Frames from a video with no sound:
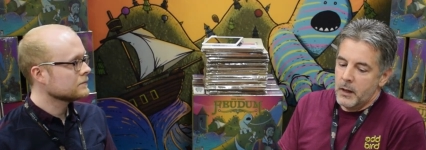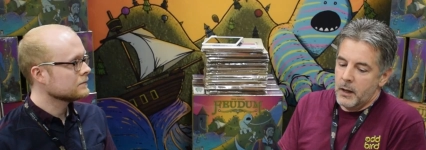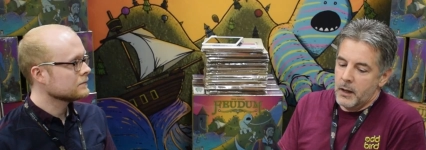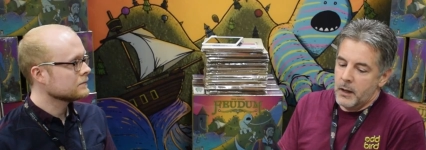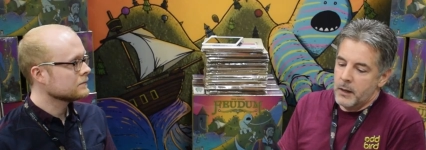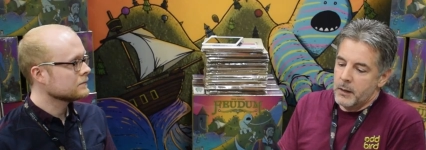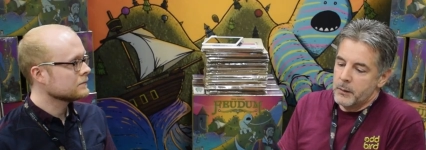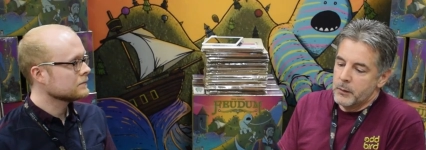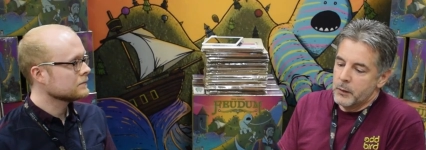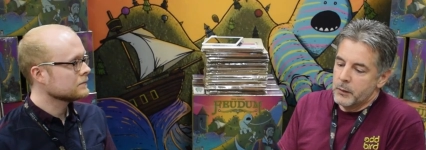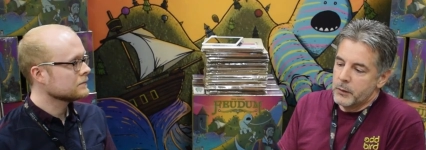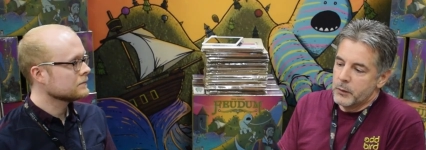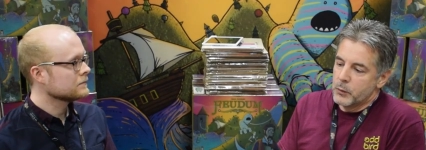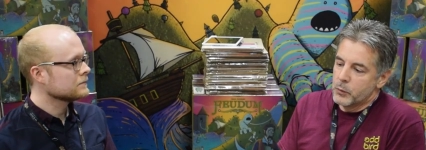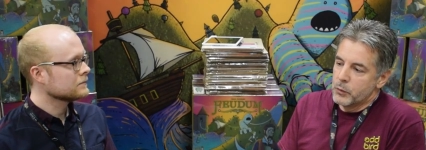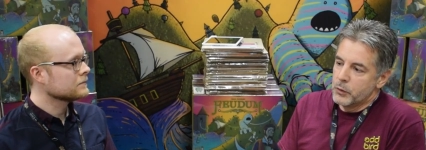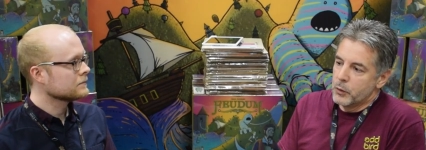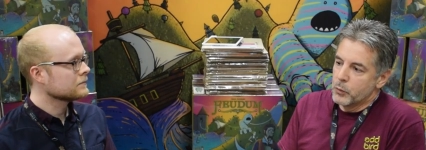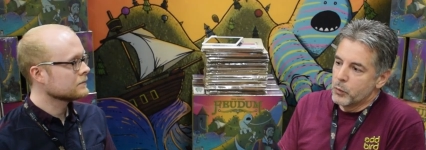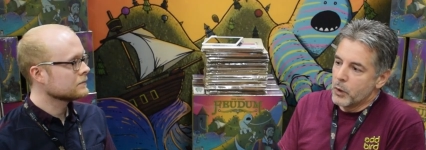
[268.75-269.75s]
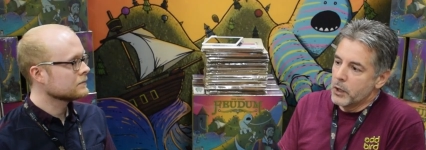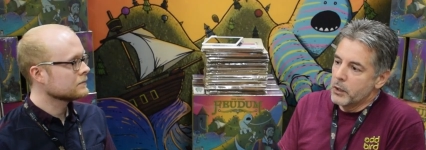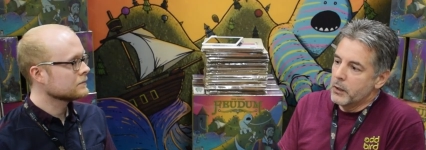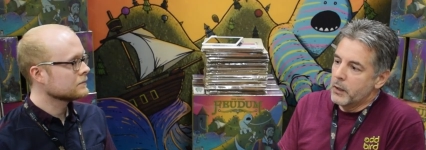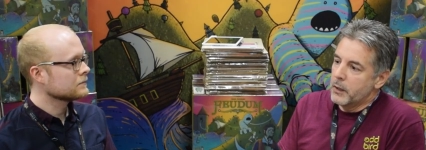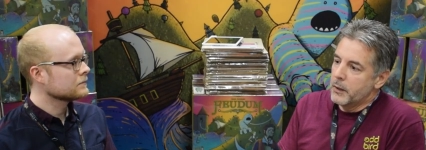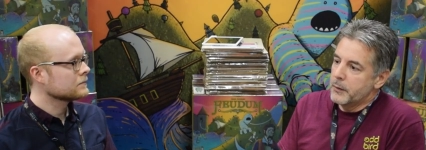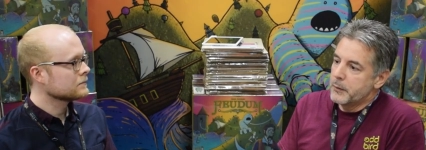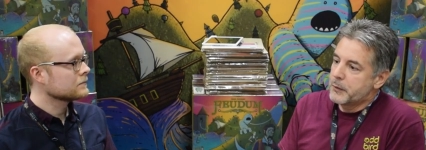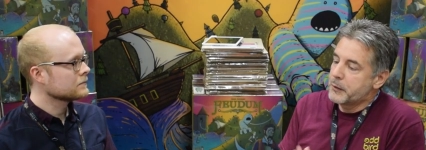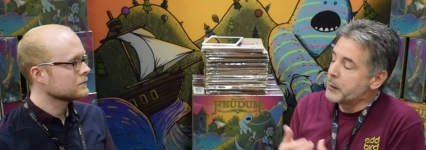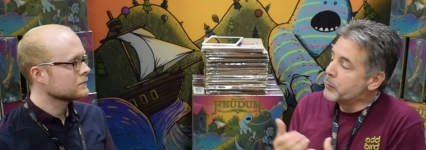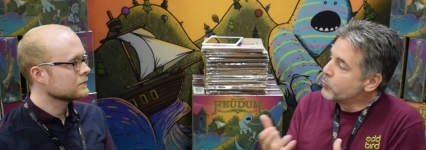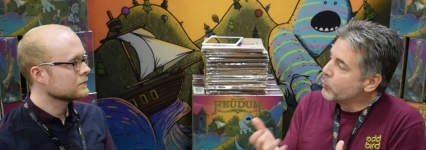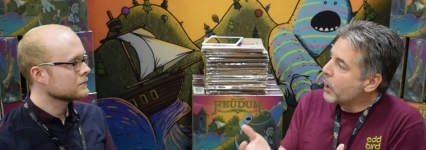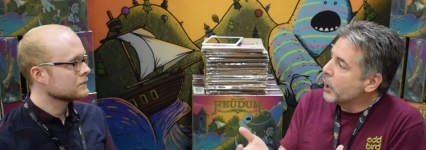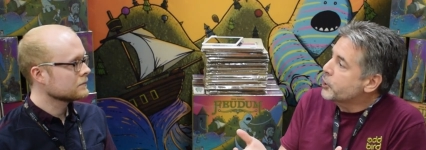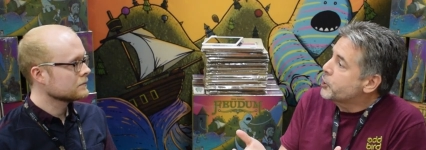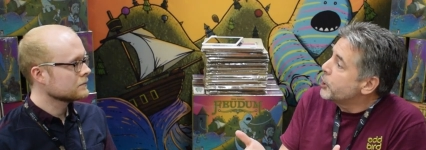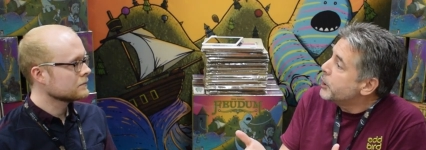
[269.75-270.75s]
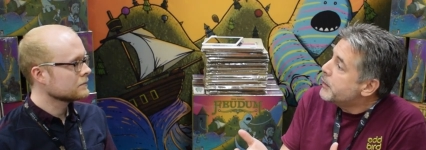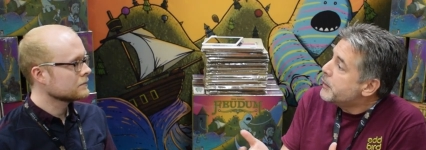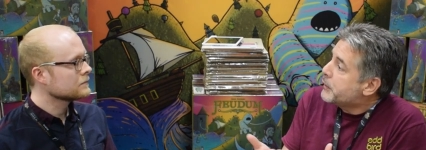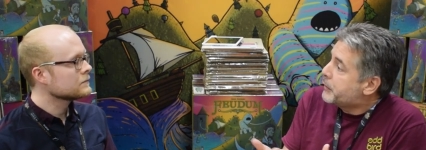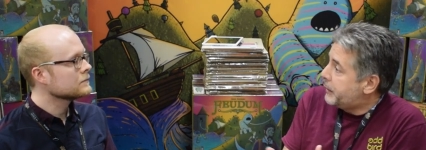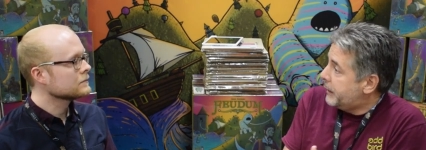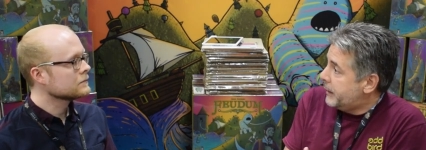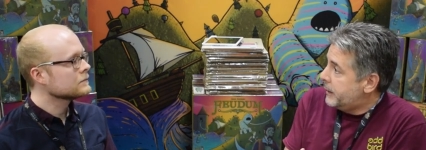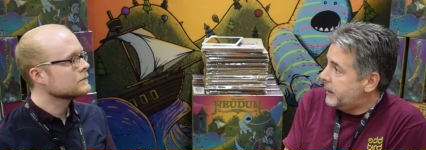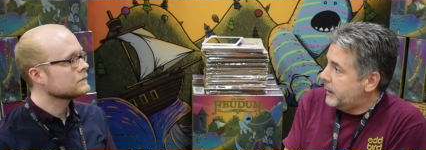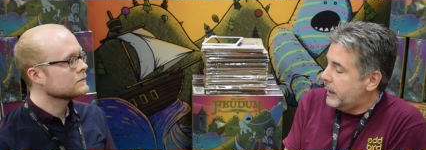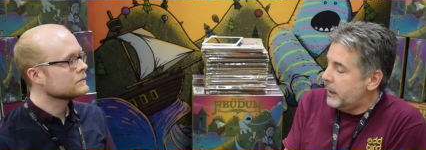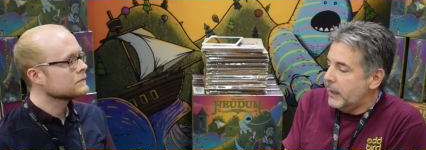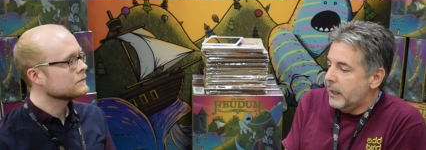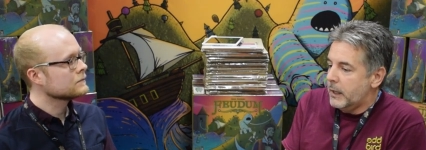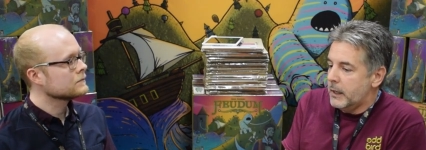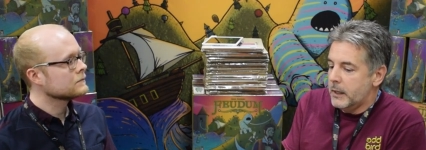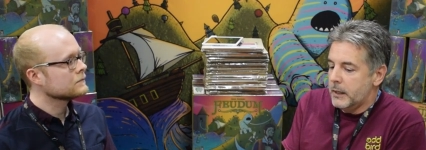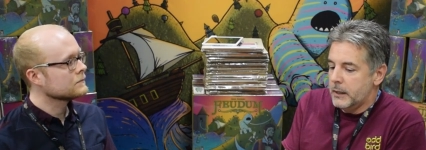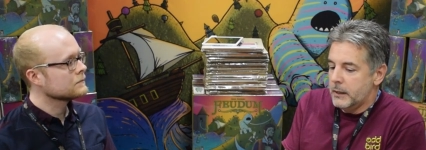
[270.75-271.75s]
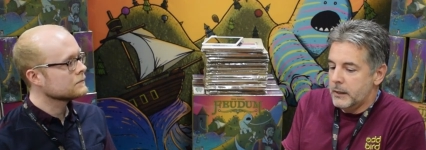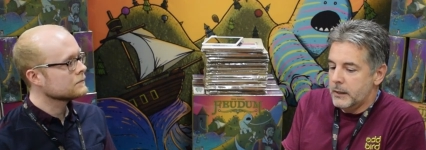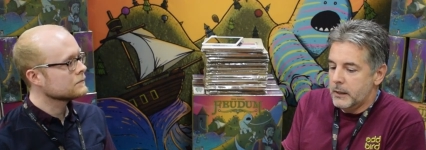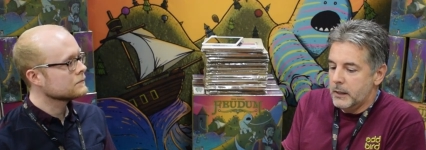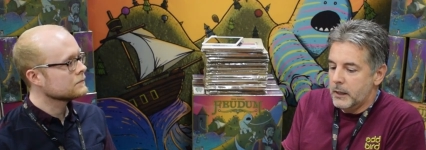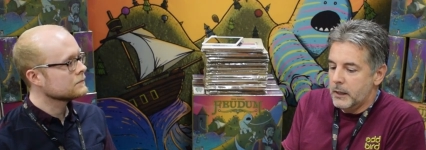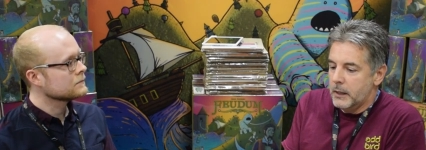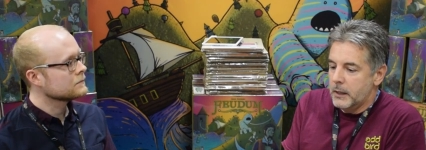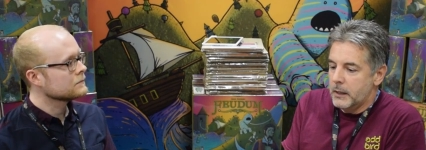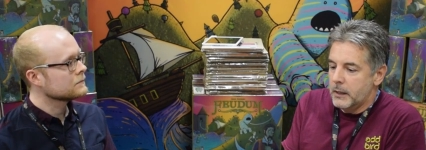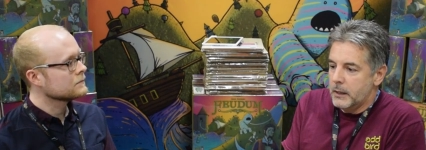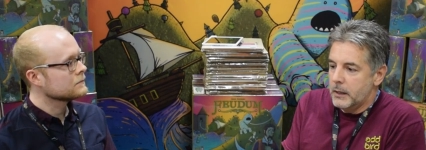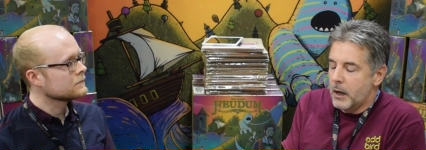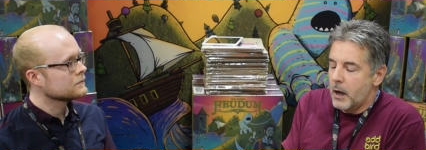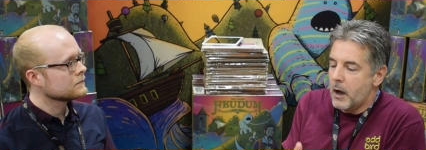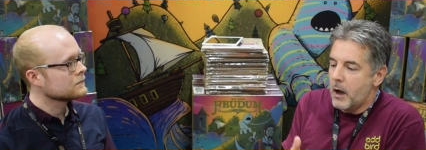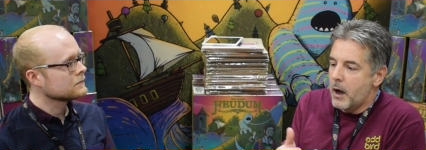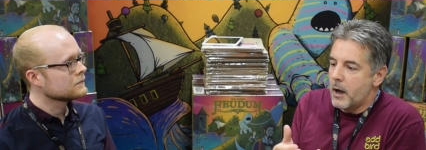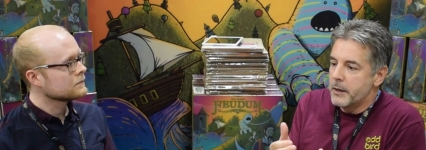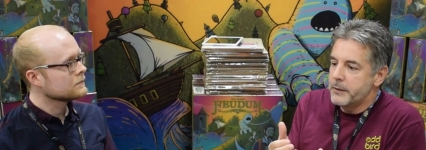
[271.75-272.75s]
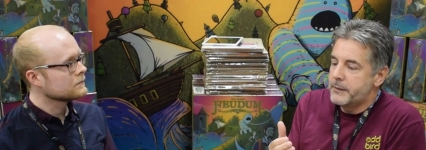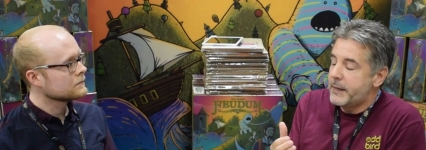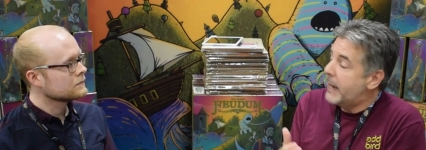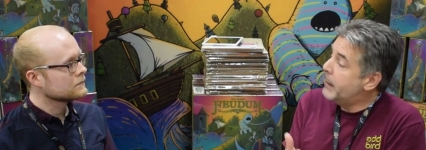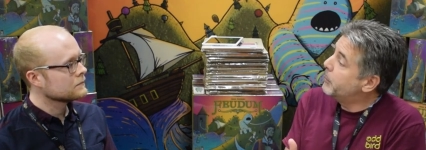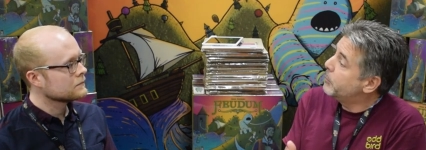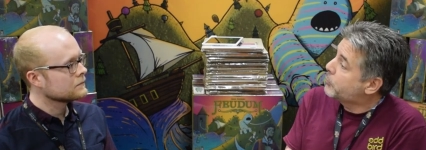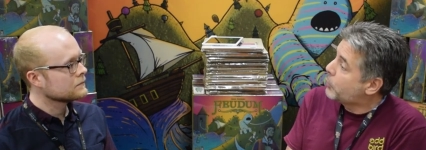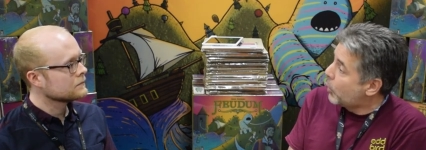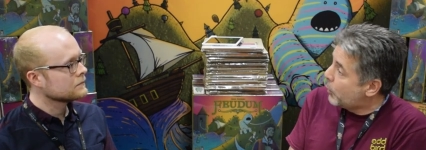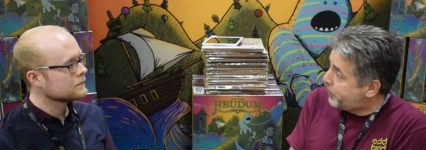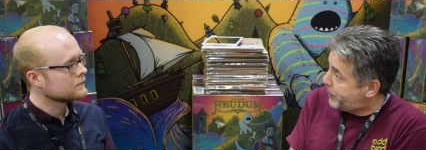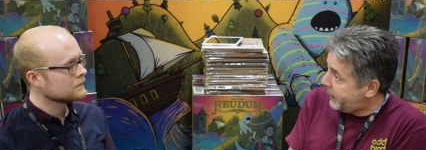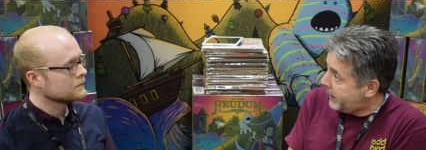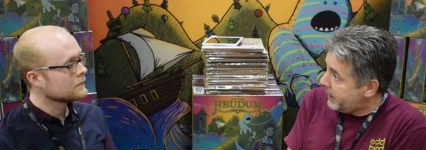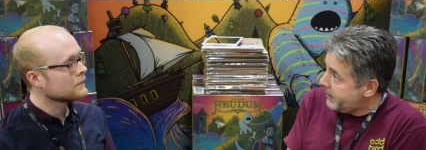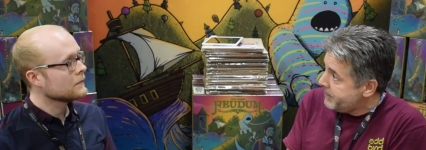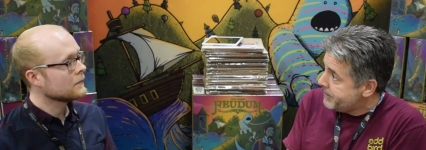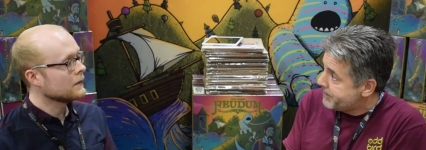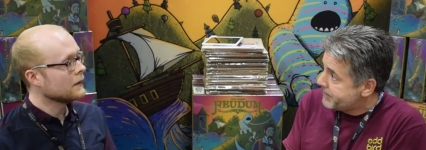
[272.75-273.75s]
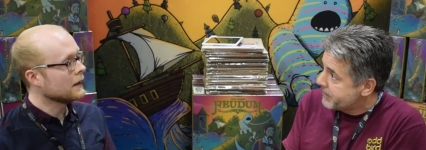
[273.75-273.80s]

Speaker 1: uh, the, the, uh, some Russians in uh, uh, on Tabletopia,